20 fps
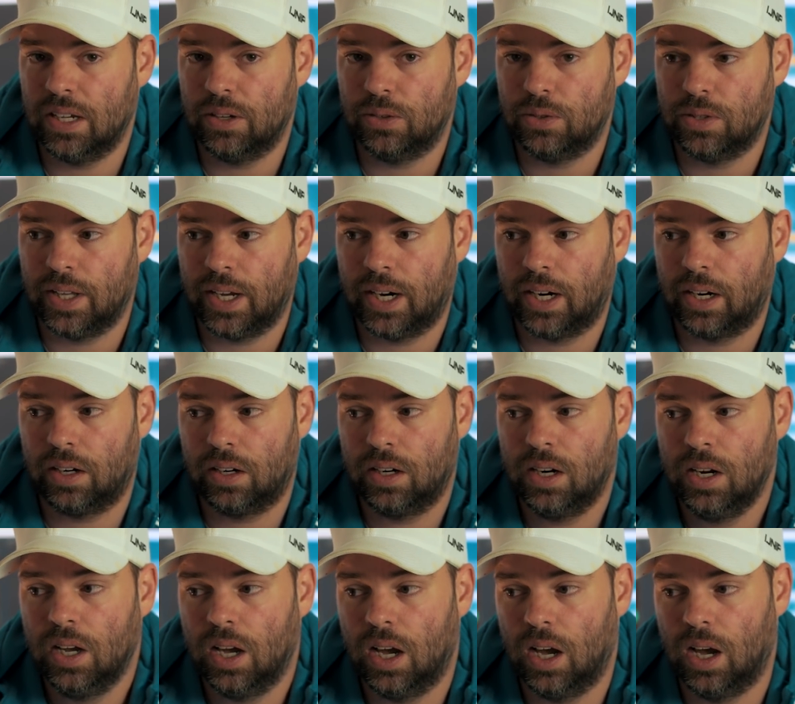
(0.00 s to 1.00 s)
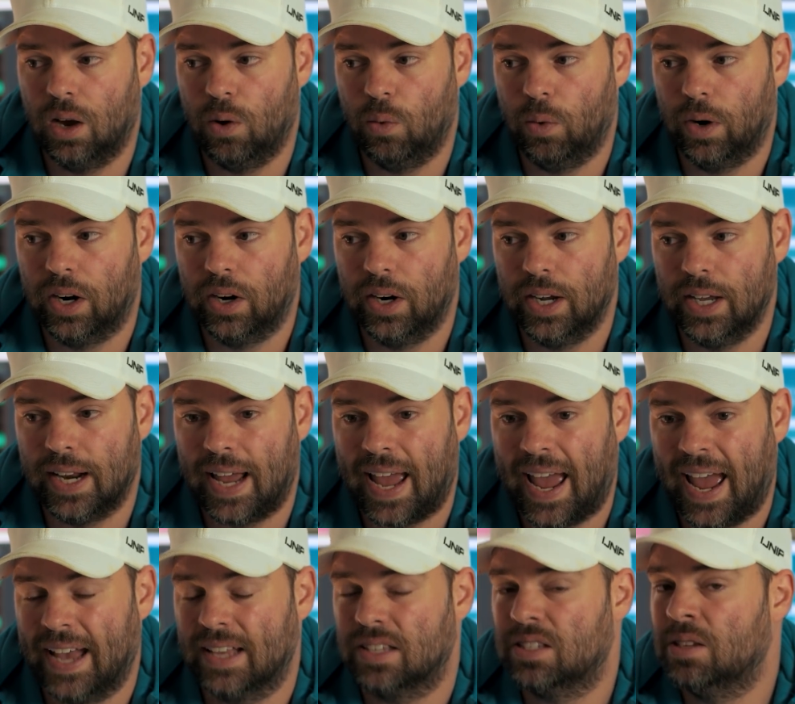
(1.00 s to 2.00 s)
videos there where it
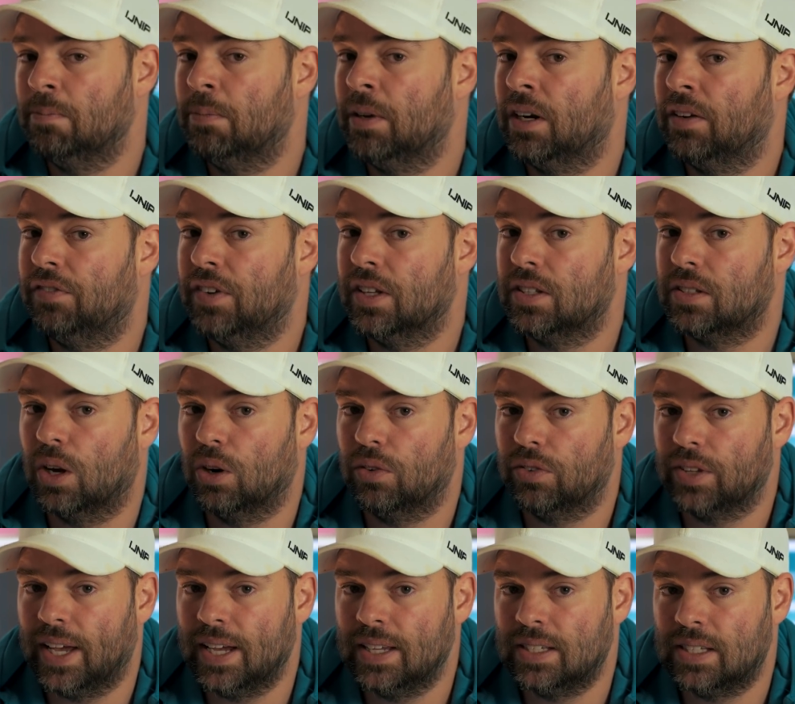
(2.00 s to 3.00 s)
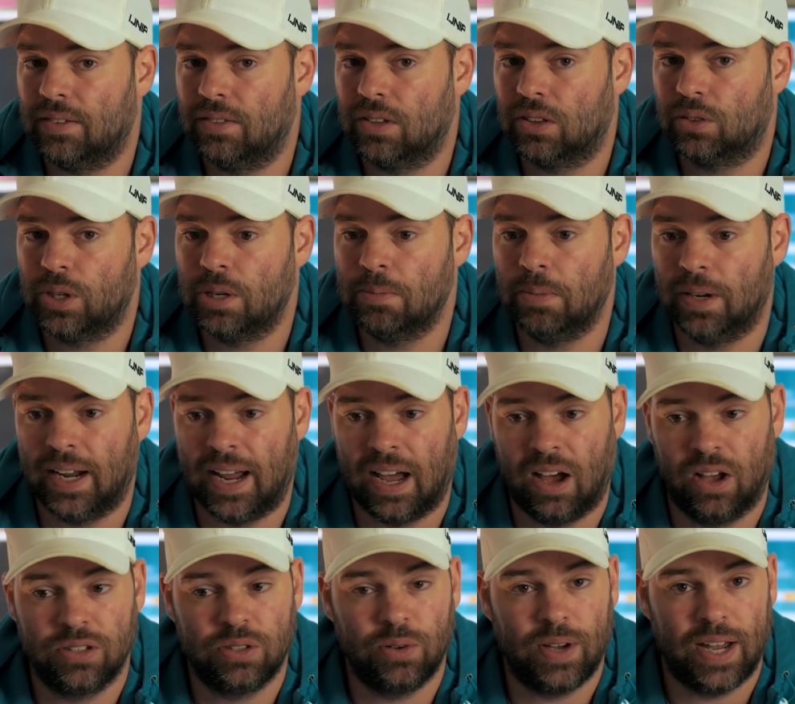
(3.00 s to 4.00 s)
has some benefits over the A7III, but it
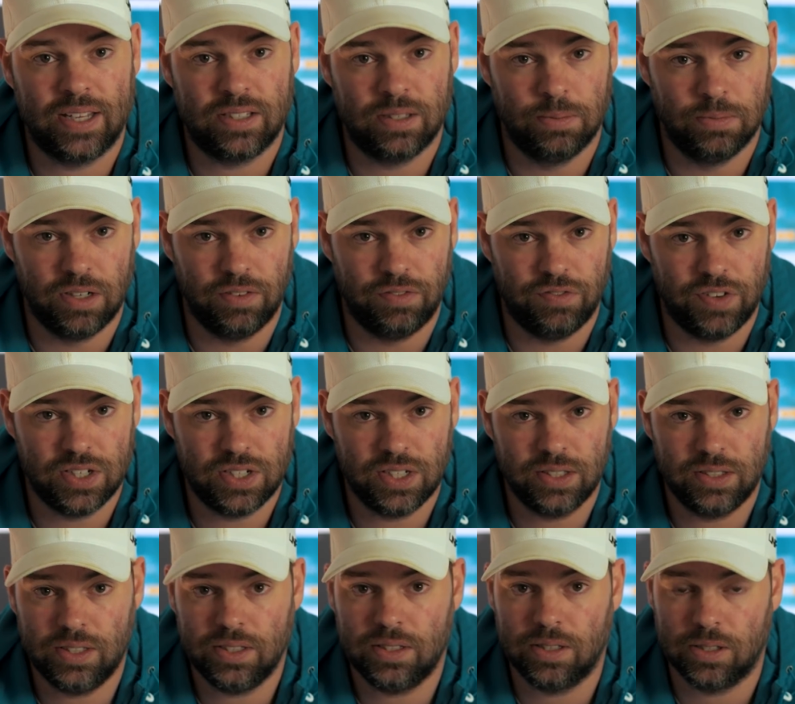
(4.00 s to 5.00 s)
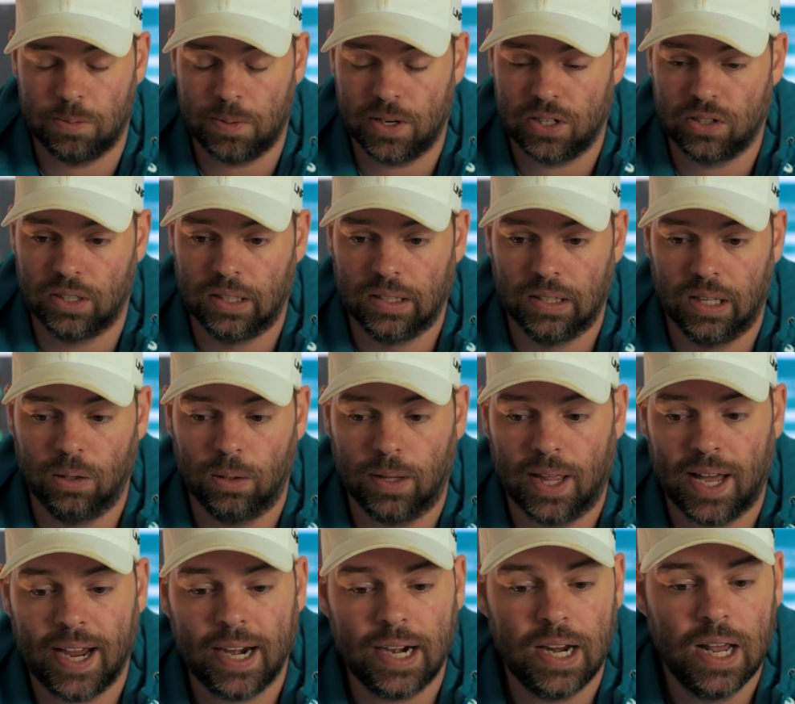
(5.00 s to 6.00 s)
also has some deficiencies, especially in low
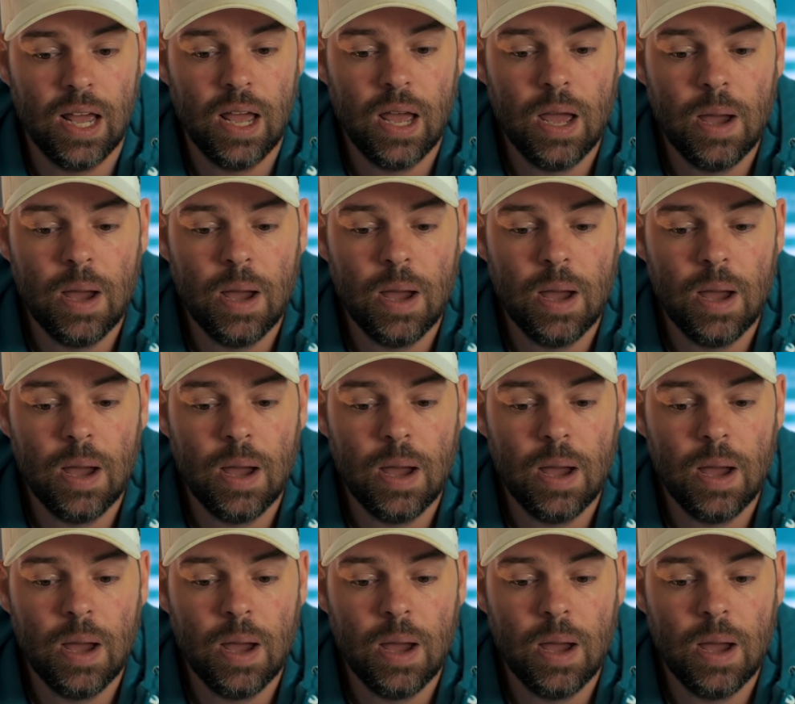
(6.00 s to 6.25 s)
light.